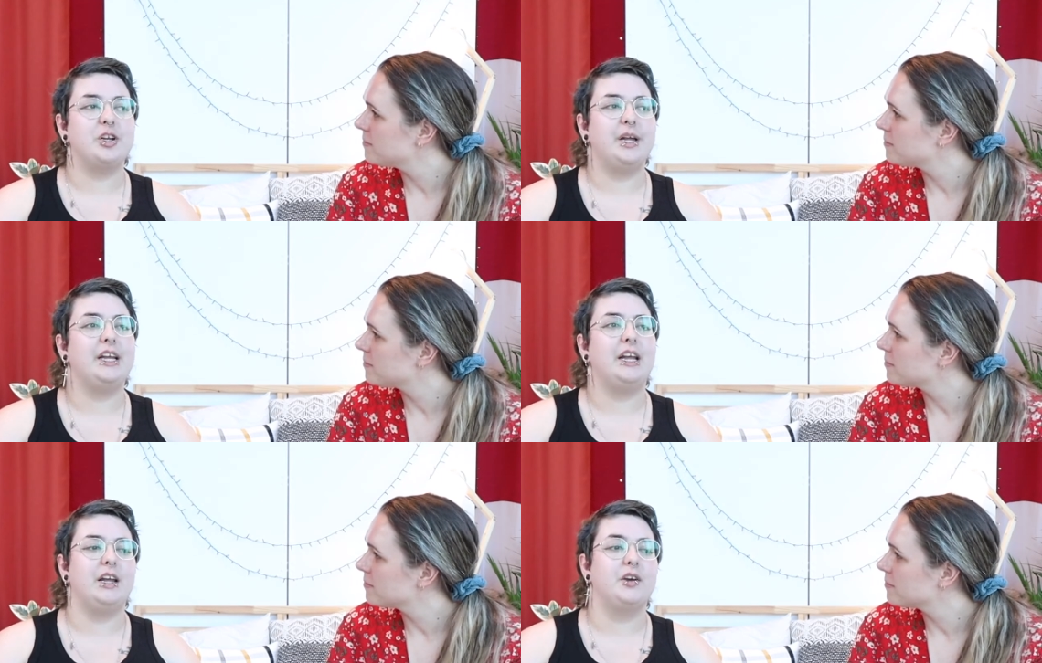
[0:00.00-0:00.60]
Speaker 1: she
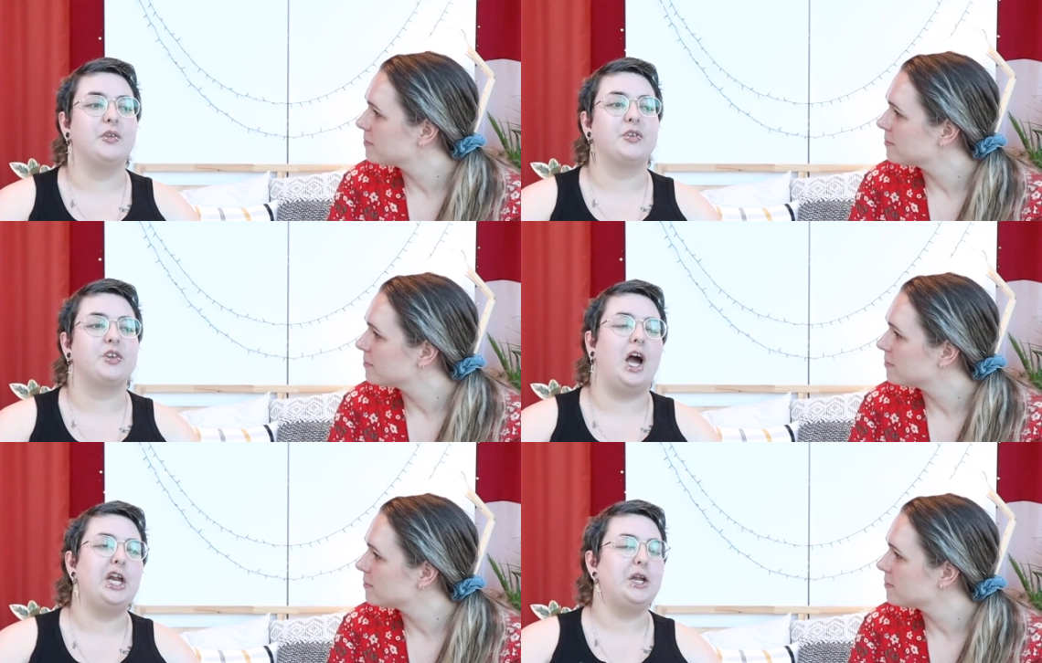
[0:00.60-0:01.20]
is
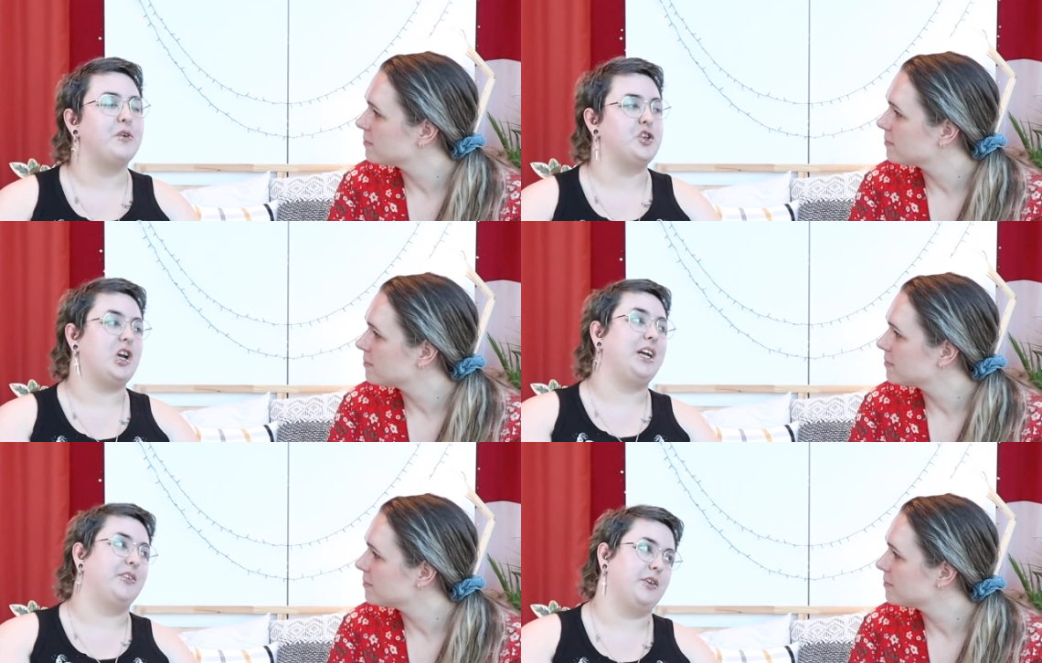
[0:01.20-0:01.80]
kind of
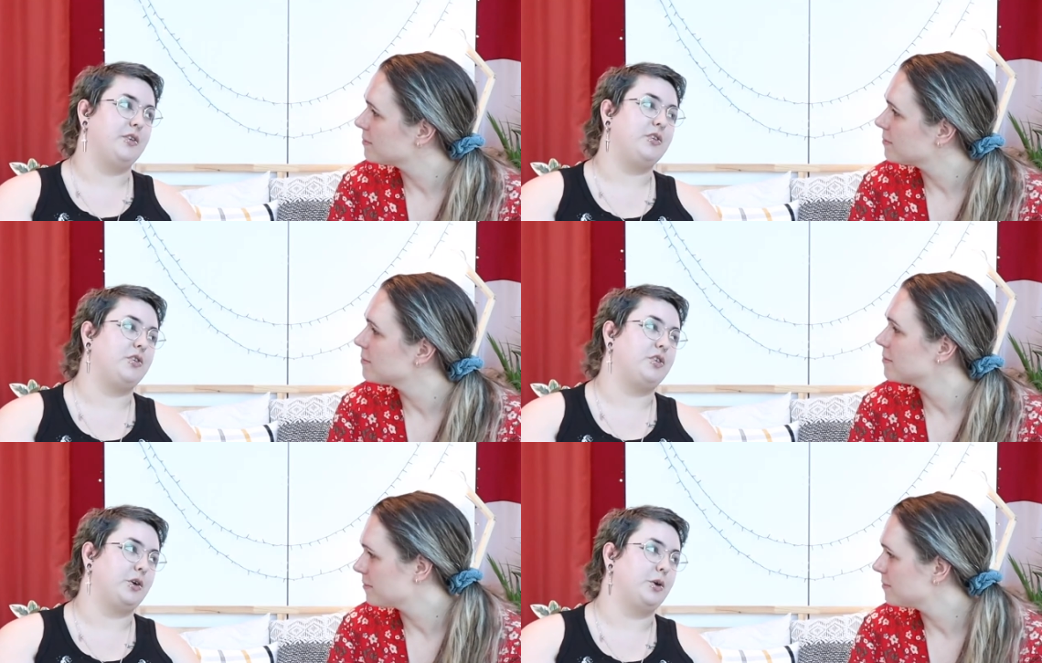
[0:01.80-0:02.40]
adjacent
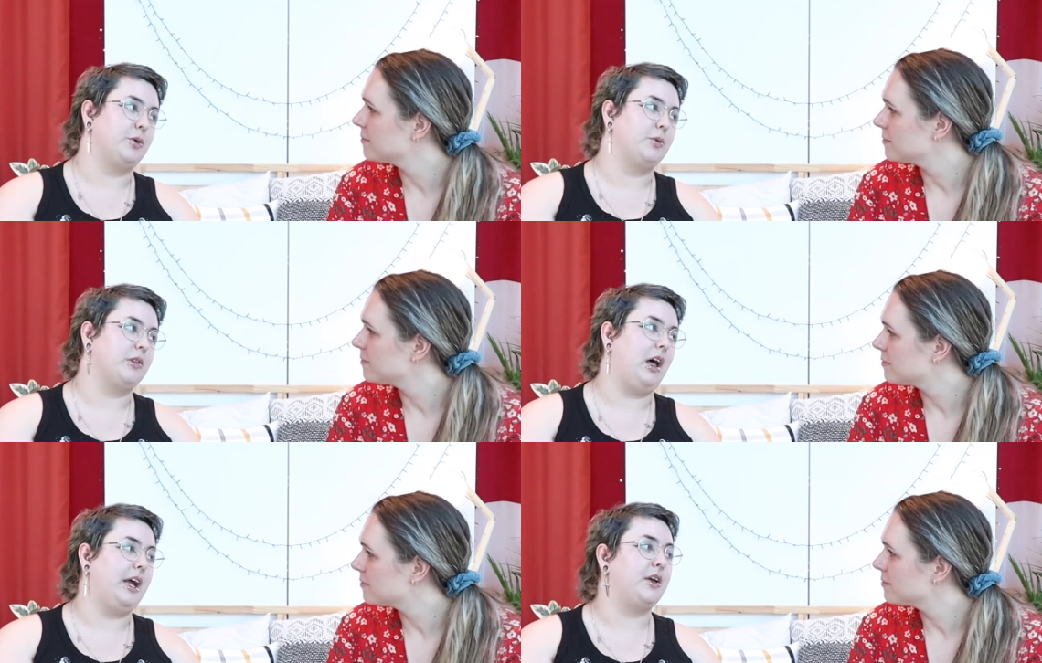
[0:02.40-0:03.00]
to
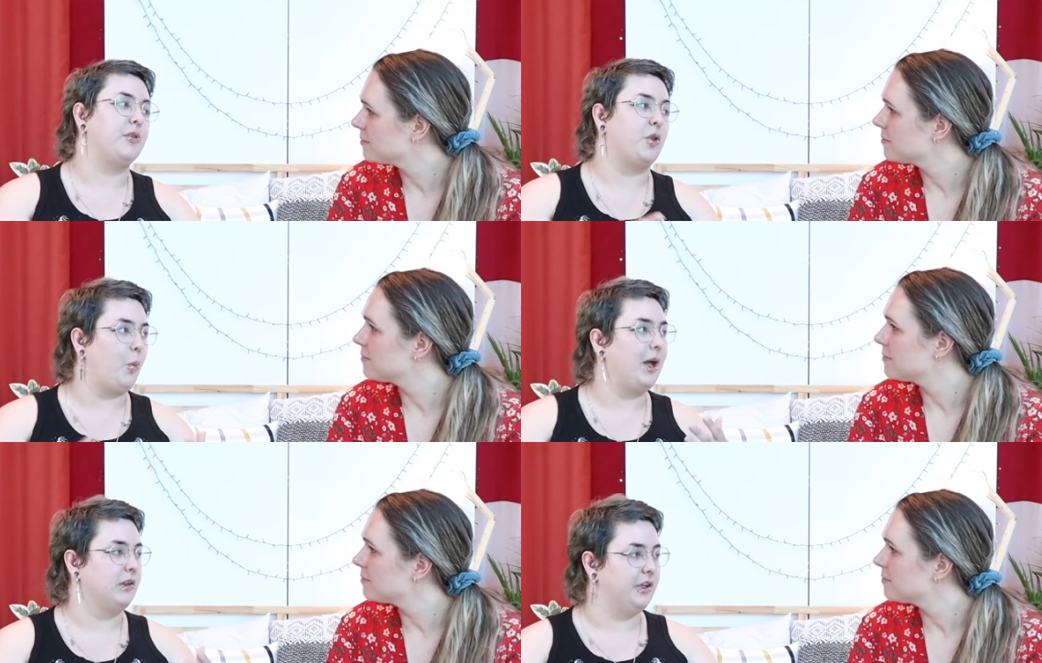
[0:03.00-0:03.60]
like the
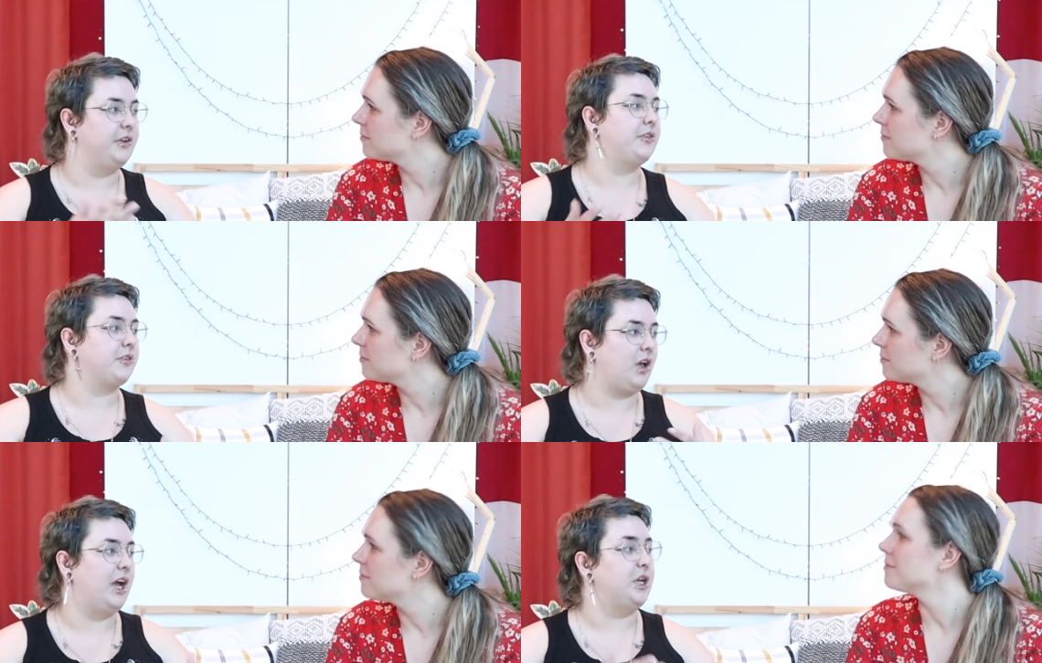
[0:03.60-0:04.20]
wellness
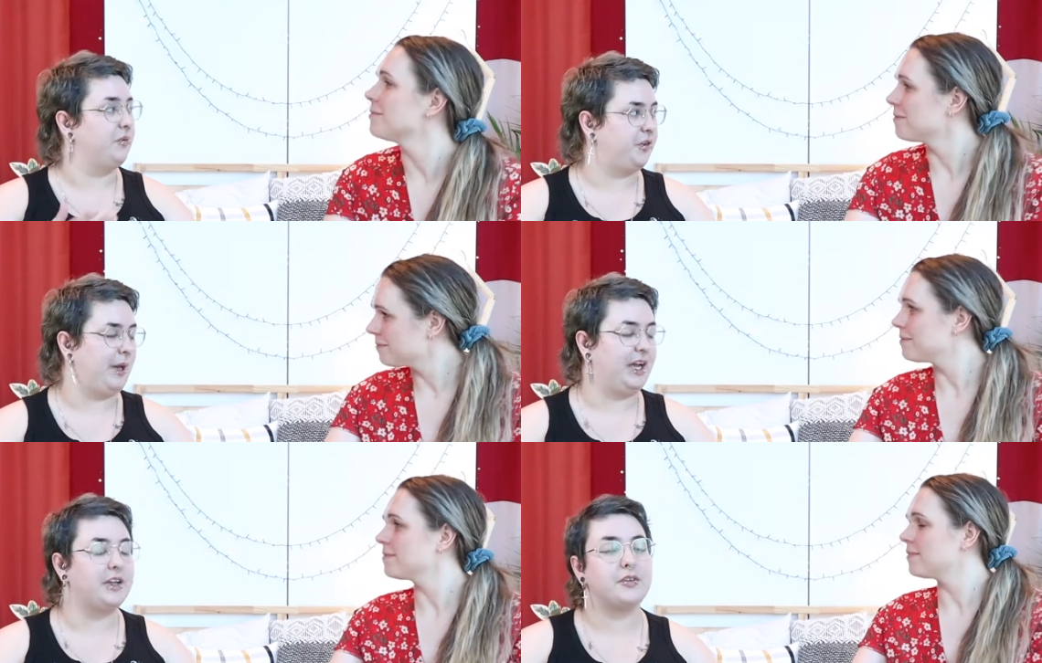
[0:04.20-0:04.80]
kind of
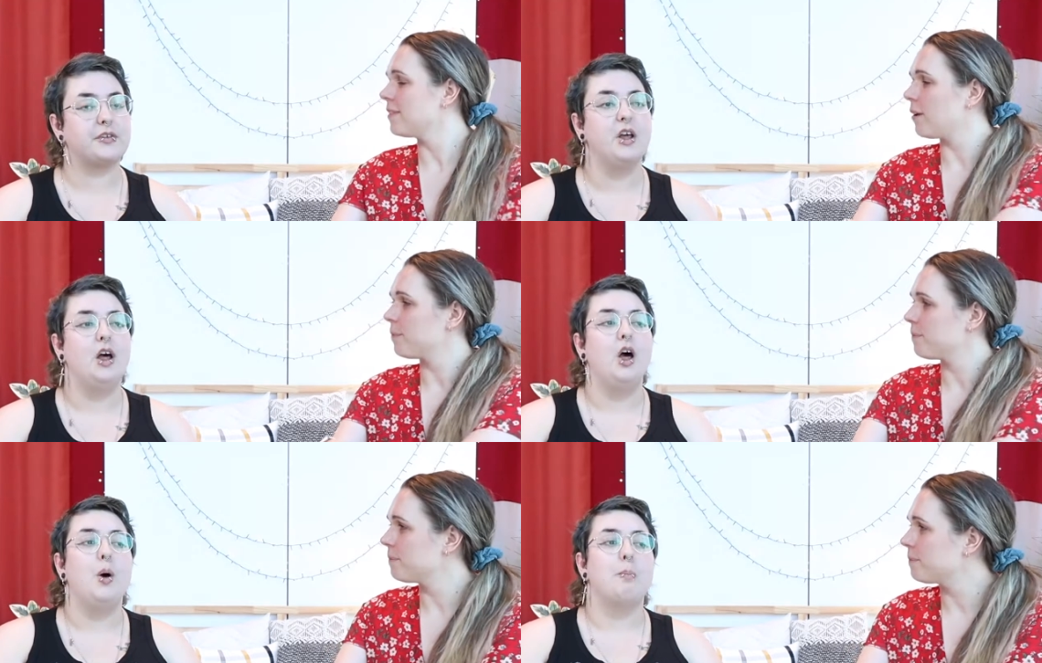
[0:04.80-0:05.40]
space. Yeah.
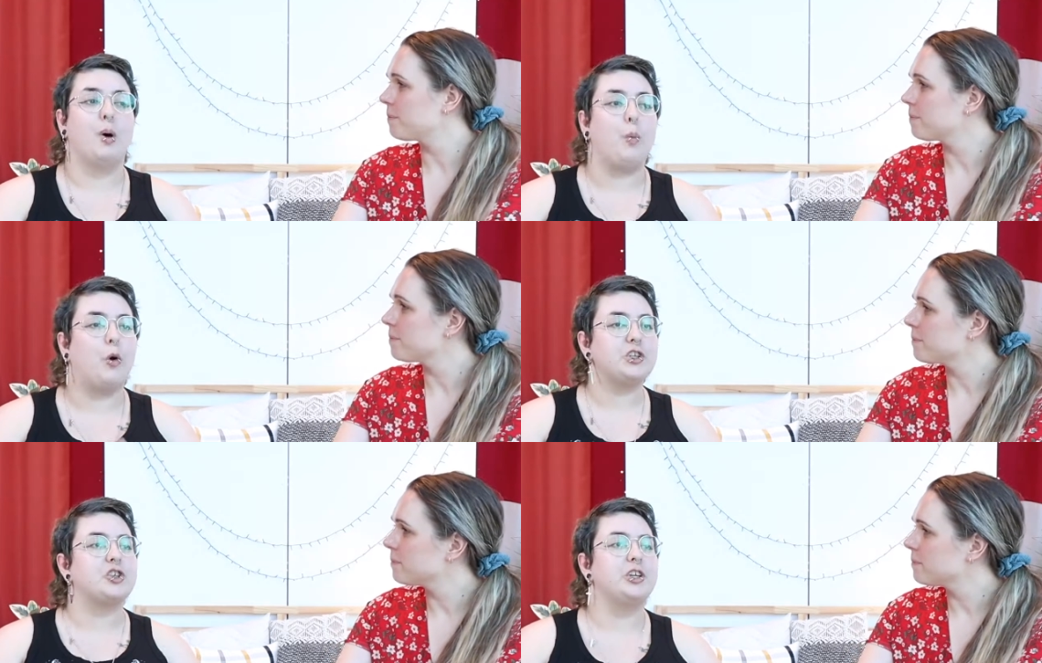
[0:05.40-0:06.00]
But
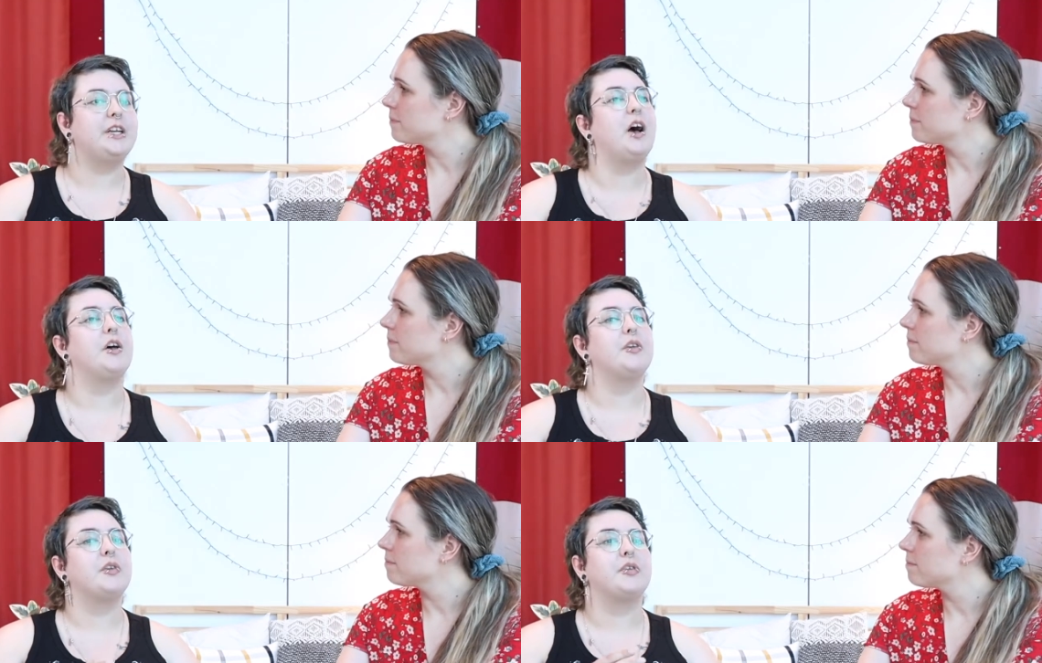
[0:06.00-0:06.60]
what she
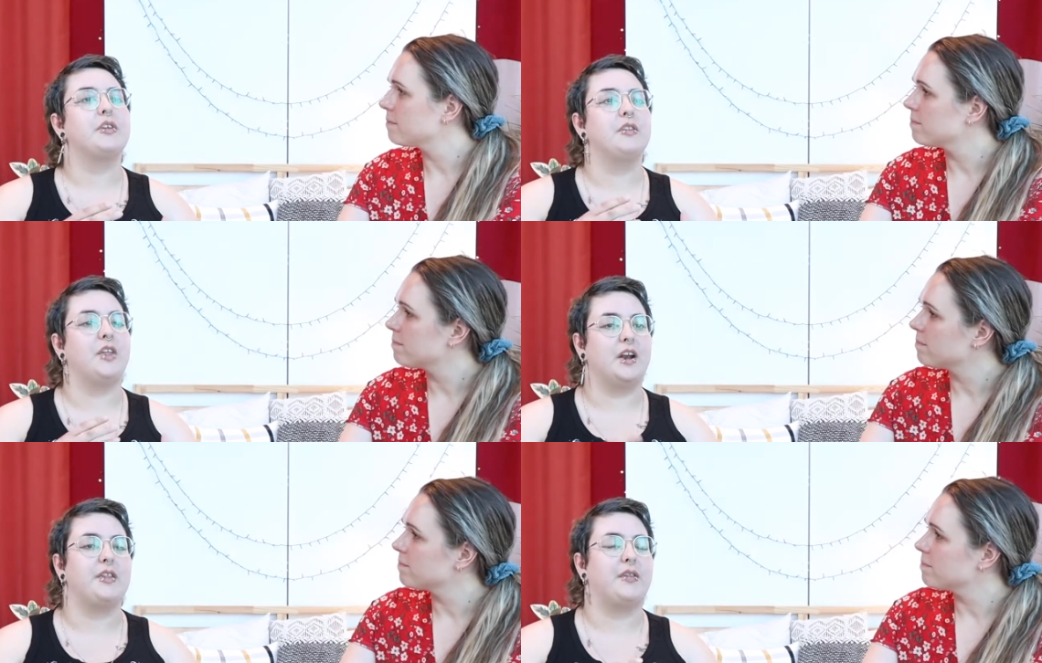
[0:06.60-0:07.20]
does
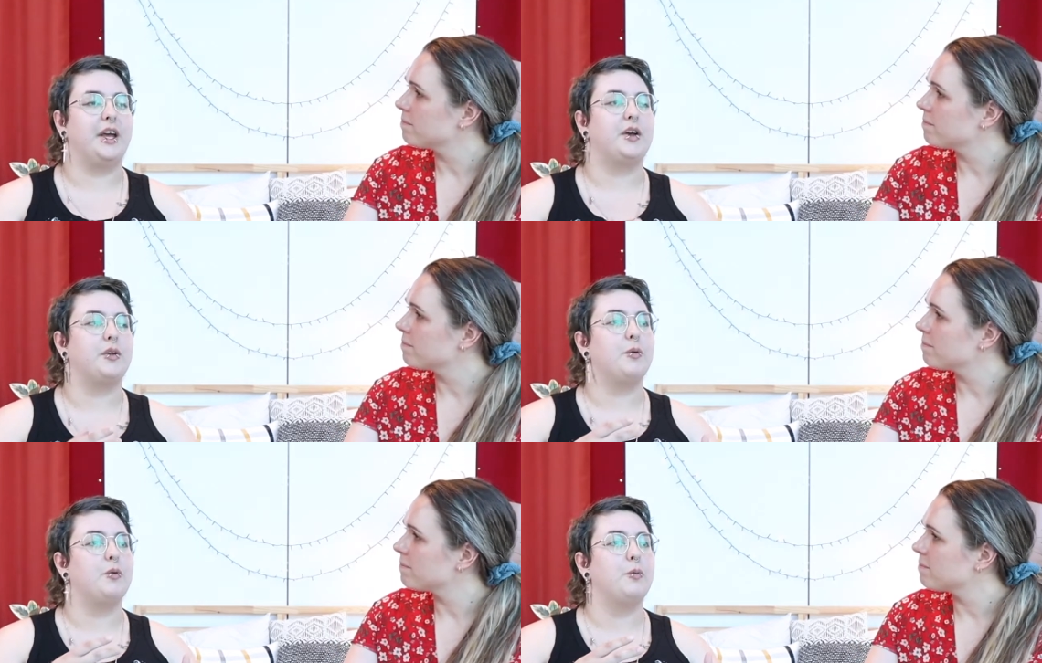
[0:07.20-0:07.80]
that I think
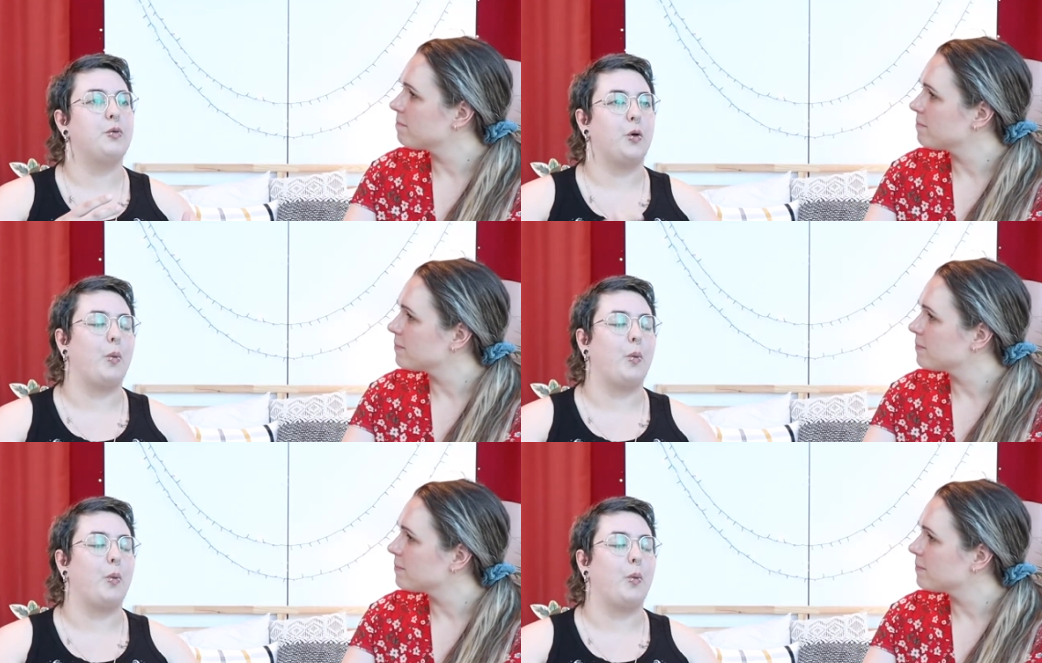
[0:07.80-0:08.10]
the